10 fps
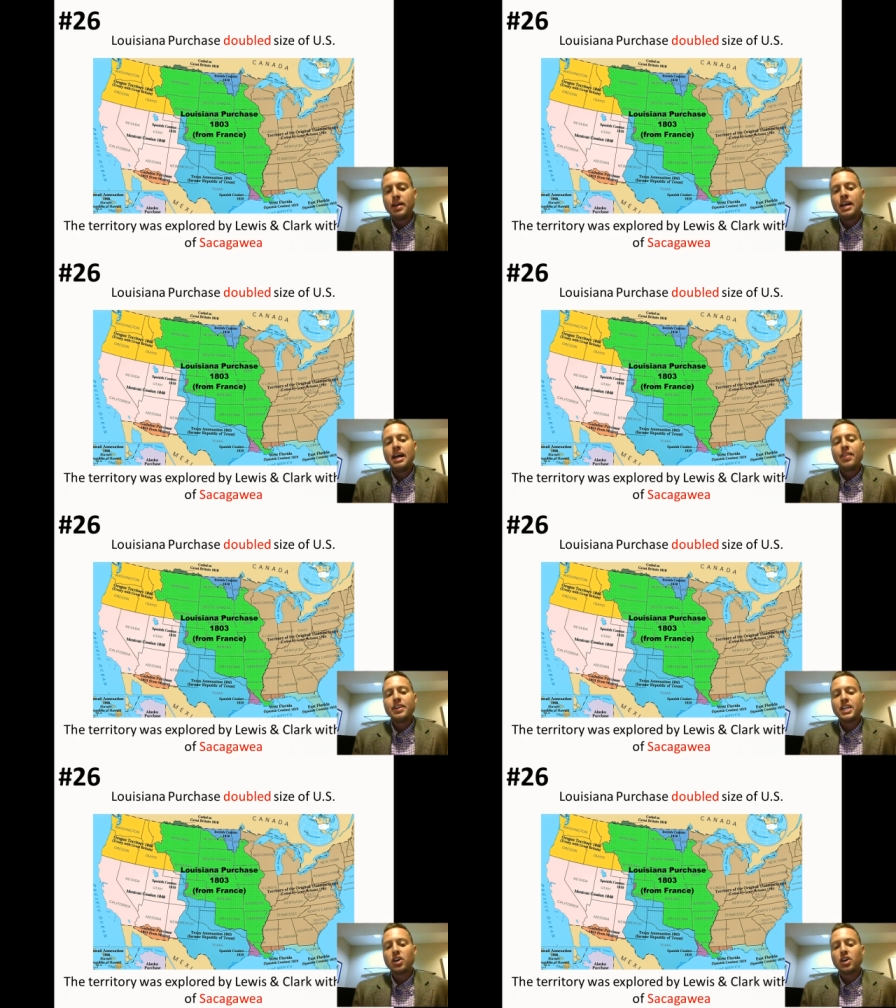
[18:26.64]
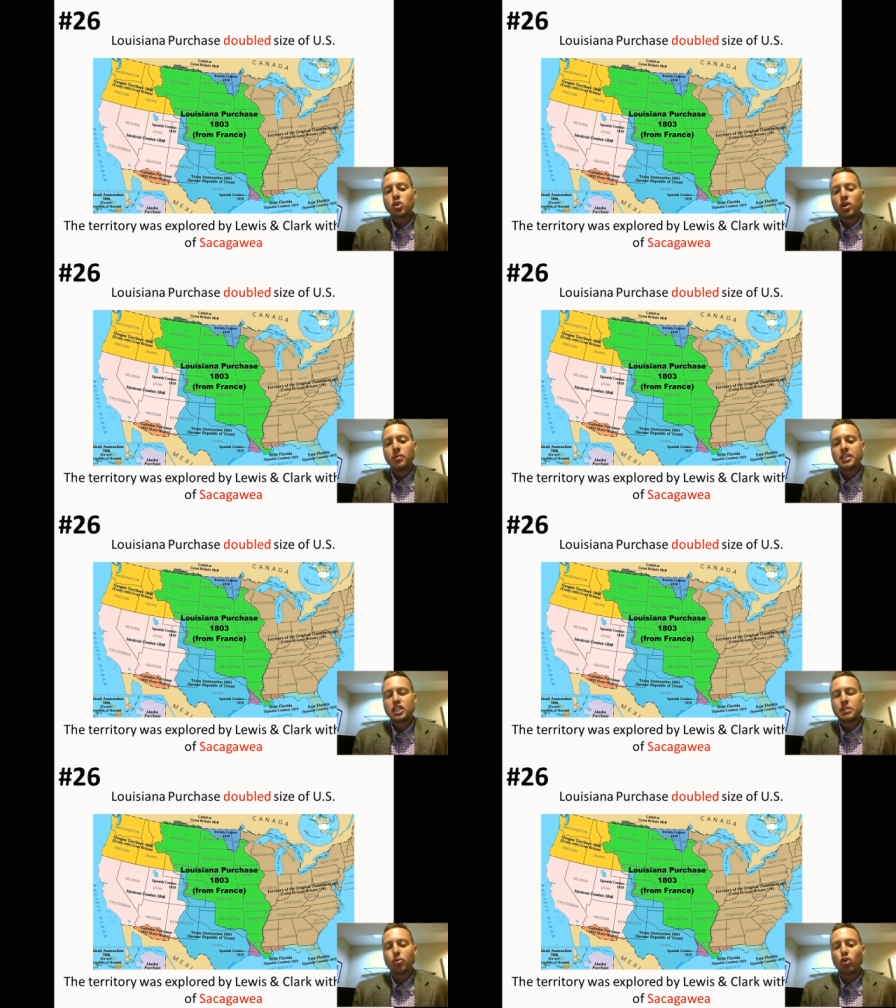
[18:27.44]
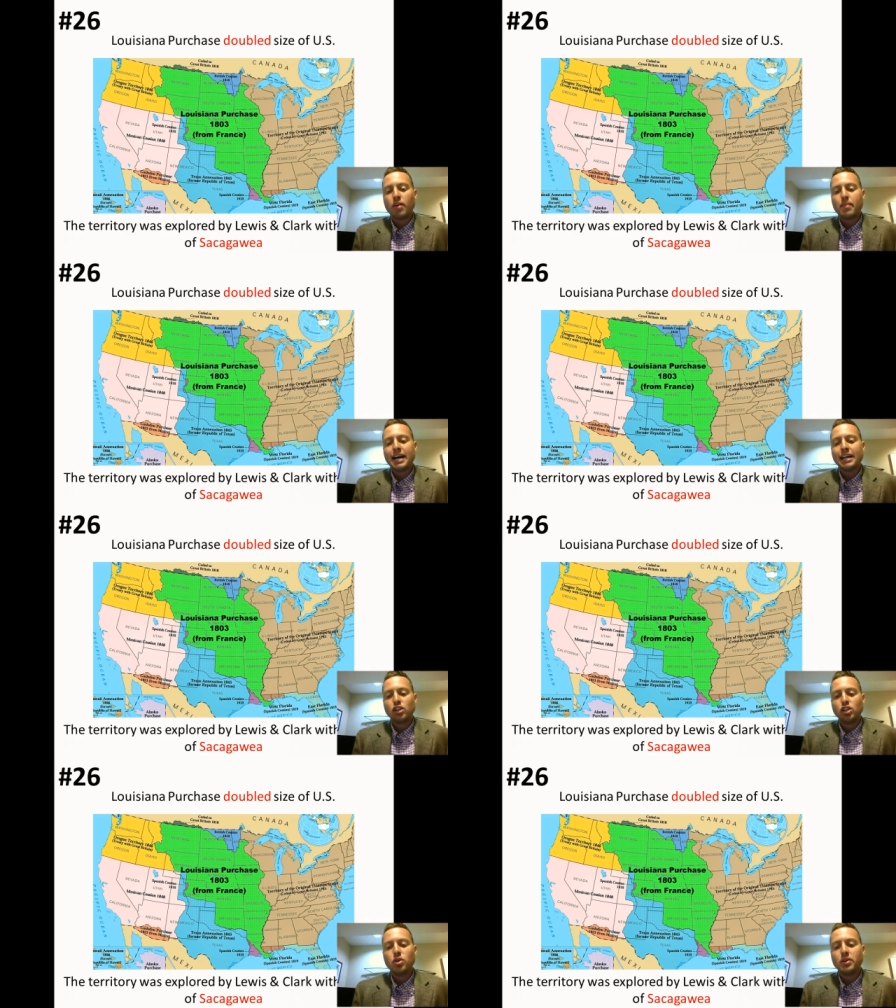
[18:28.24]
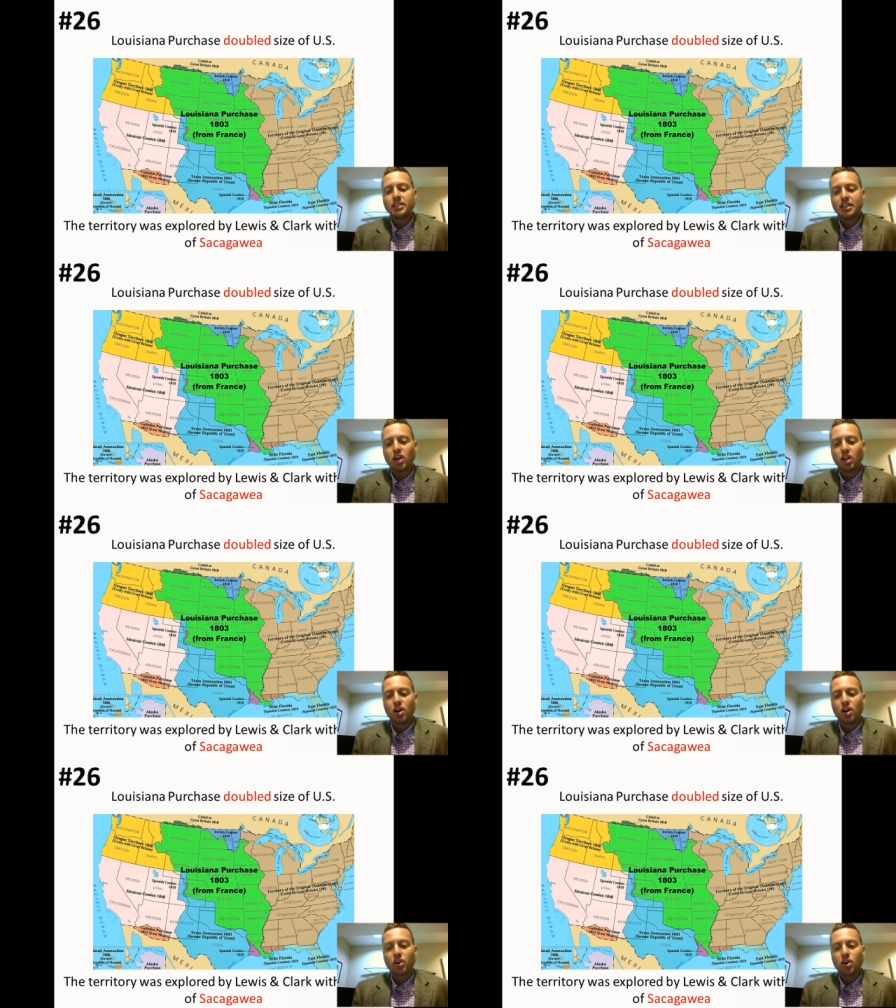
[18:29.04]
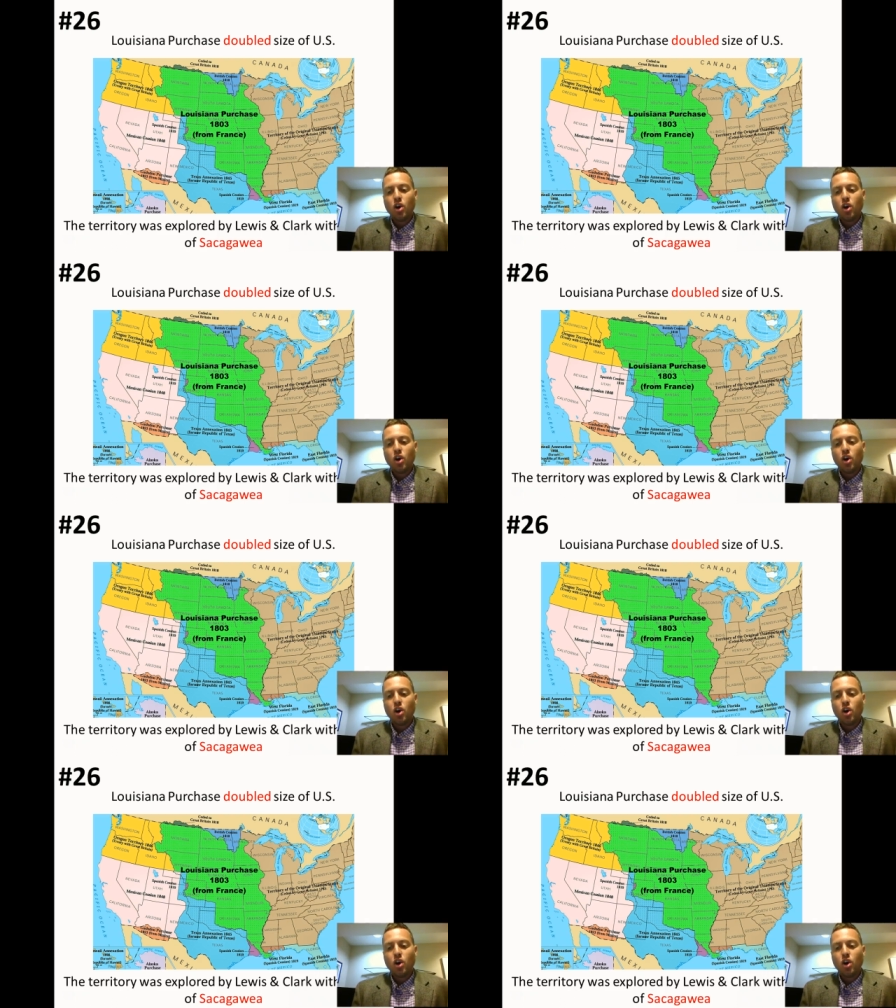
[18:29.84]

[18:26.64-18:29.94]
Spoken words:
The territory was explored by Lewis and Clark